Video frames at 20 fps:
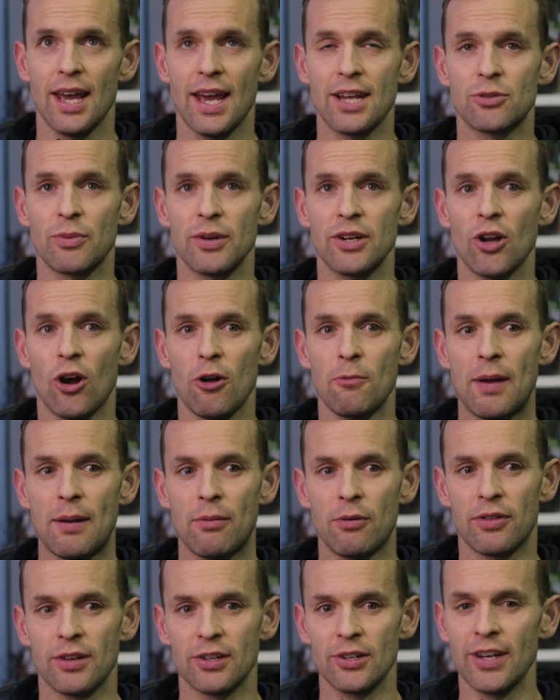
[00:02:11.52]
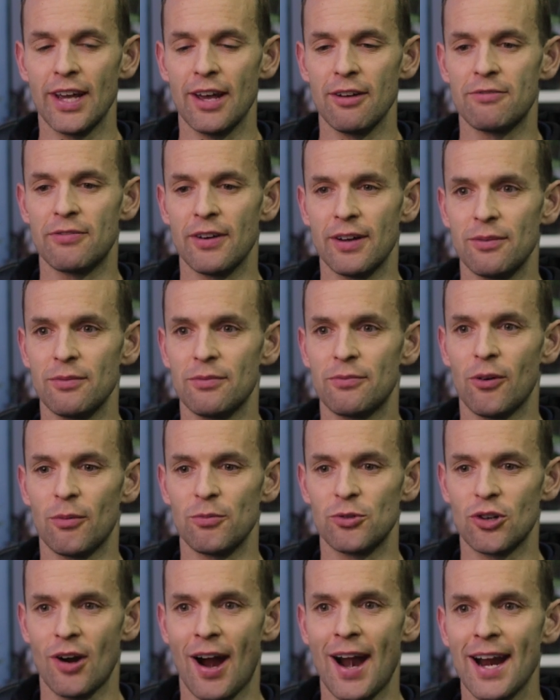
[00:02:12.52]
As we know, people think you get fit from
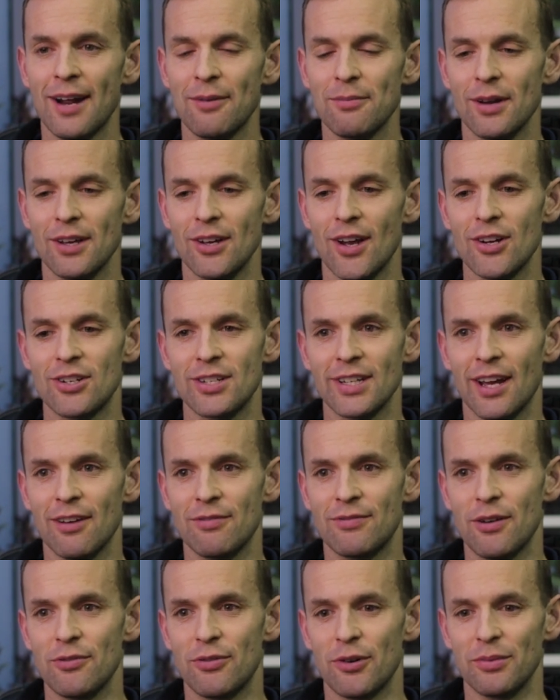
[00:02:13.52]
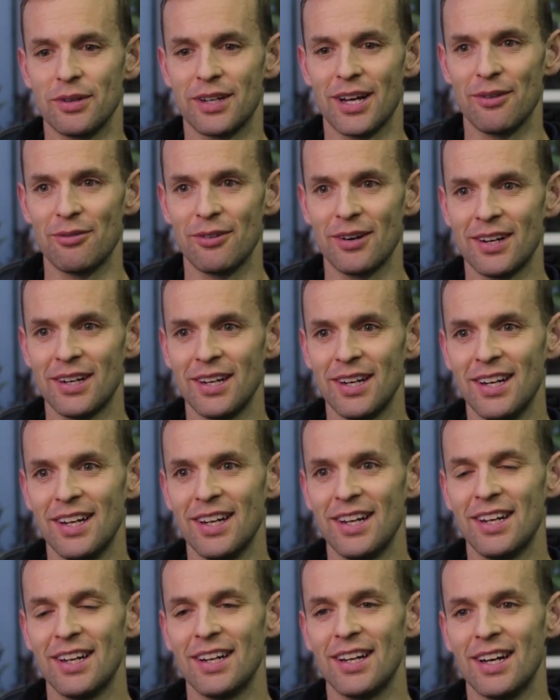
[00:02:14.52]
training, but you actually get fit from recovering.
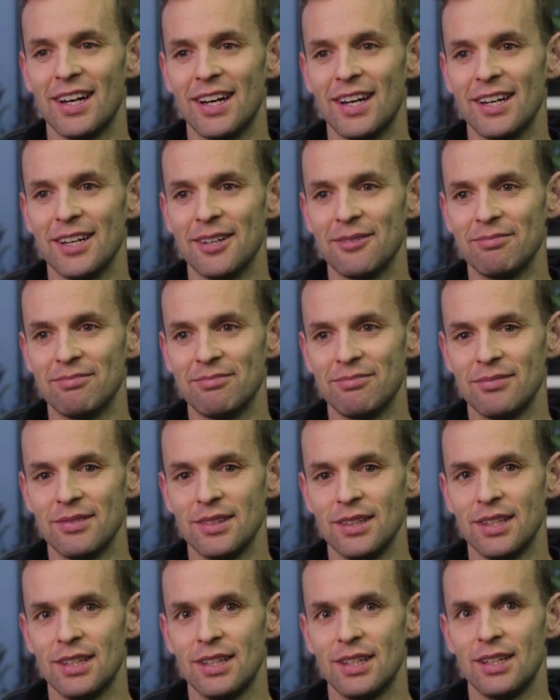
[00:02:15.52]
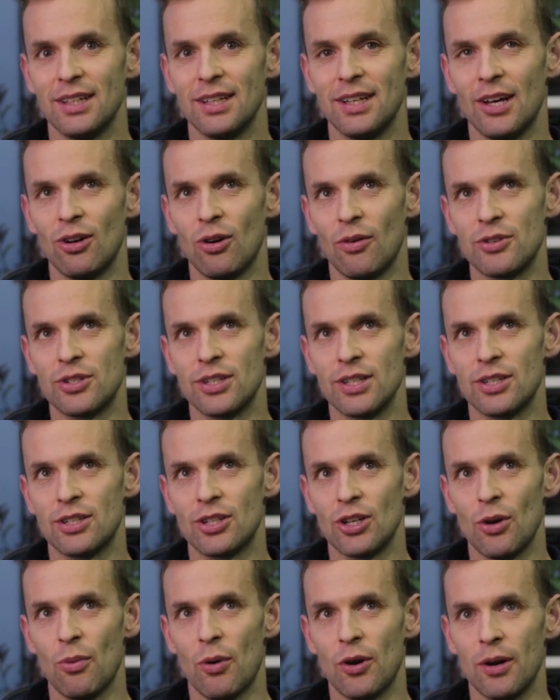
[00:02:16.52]
And obviously, so
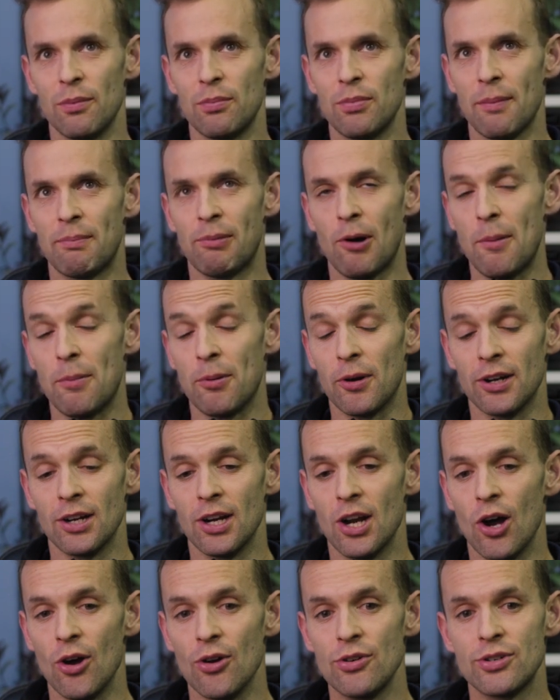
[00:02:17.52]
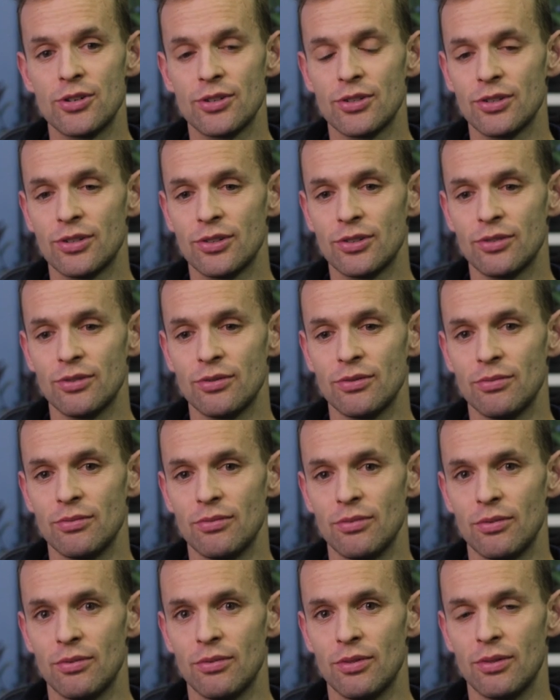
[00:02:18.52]
you want an appropriate load,
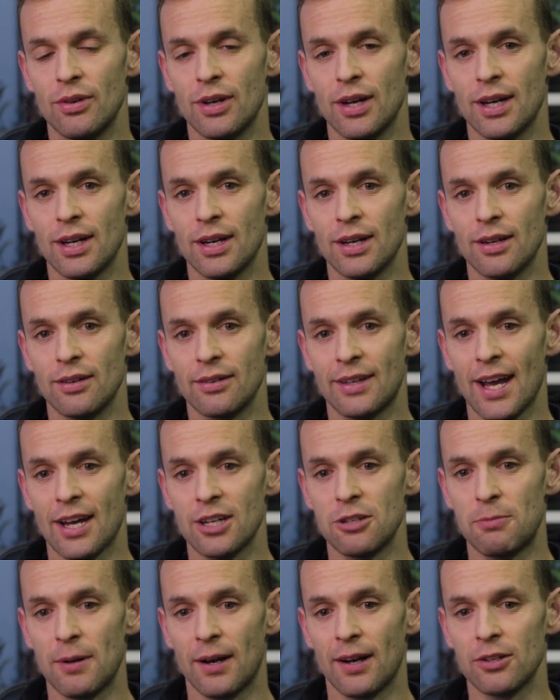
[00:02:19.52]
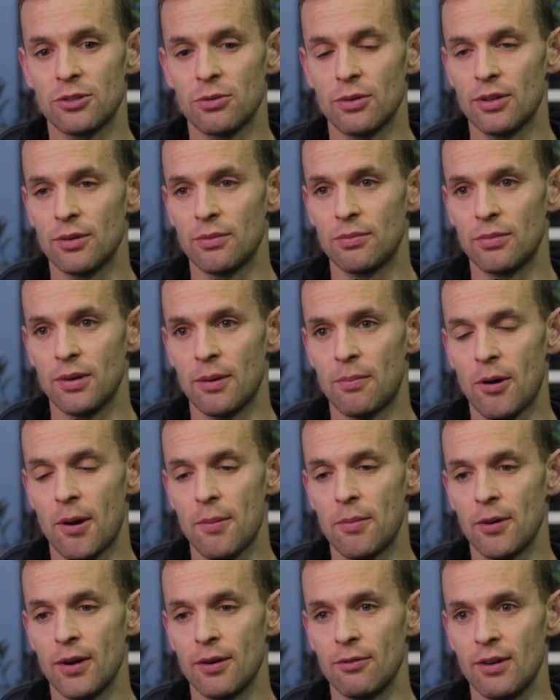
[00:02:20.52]
counterbalance with an
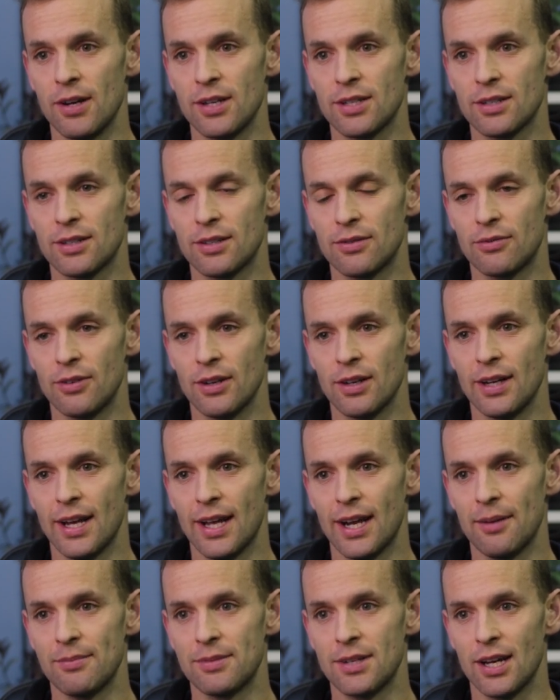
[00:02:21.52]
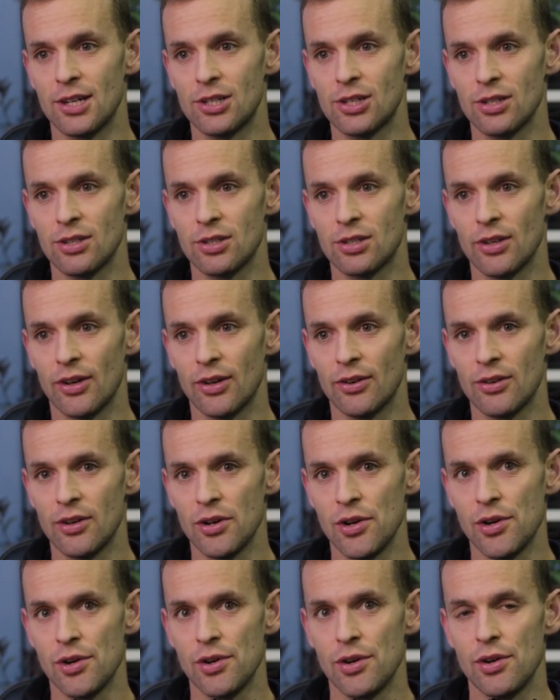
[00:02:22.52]
appropriate rest for adaptation. So,
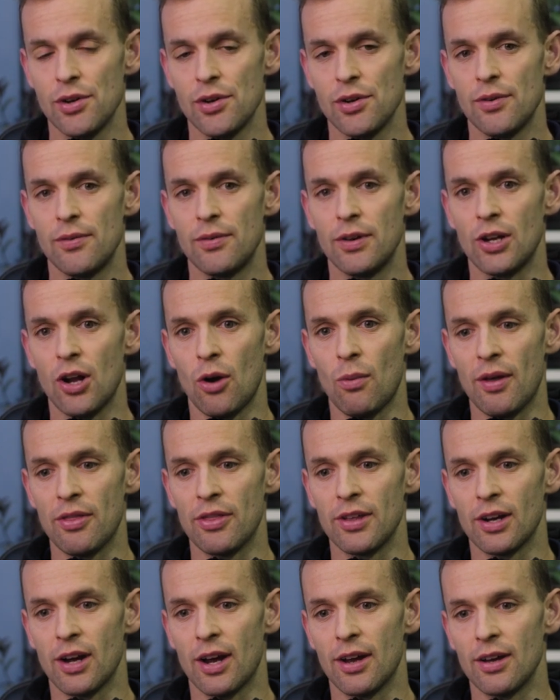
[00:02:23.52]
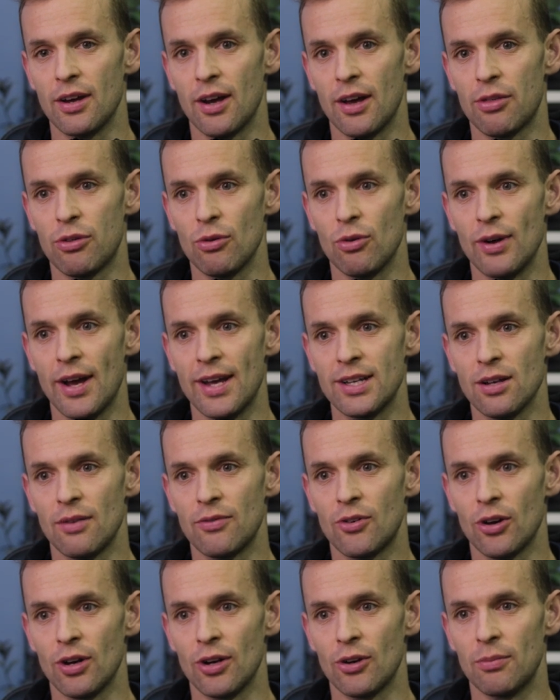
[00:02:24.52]
one thing I thought as I've
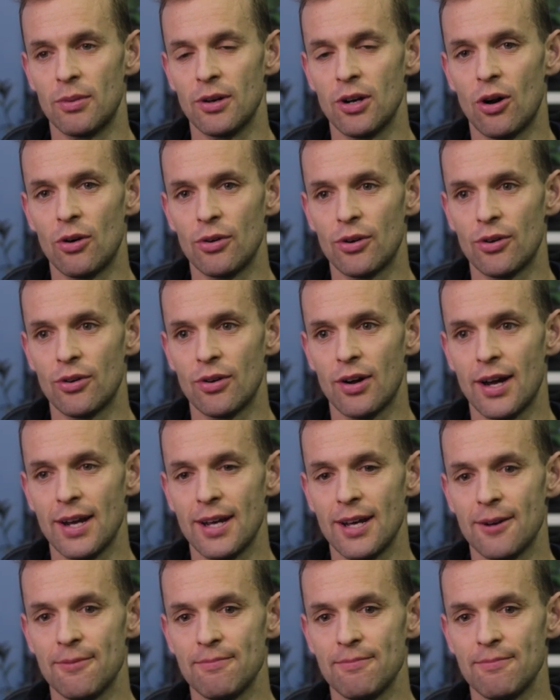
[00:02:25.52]
got a little bit older, I